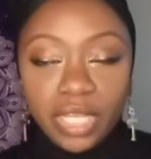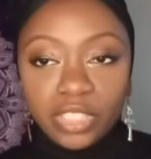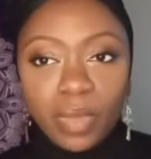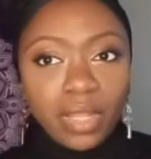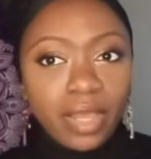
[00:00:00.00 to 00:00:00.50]

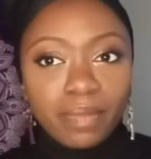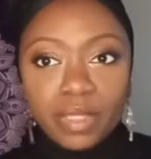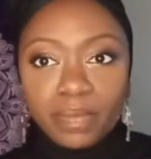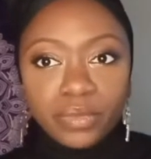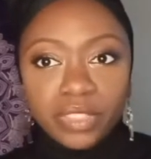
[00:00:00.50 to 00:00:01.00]
That's why a lot of
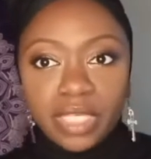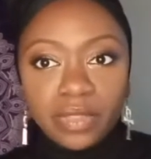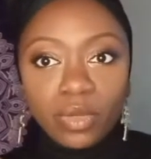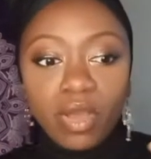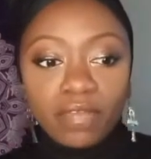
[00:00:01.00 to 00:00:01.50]
people
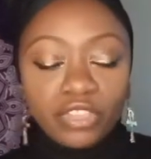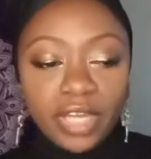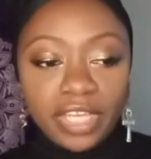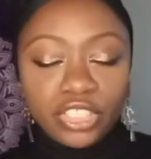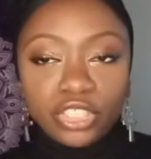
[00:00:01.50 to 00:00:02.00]
say the law of
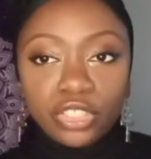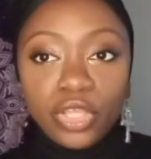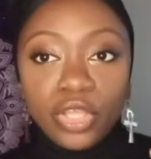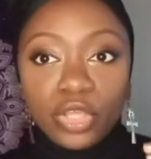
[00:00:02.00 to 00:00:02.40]
attraction,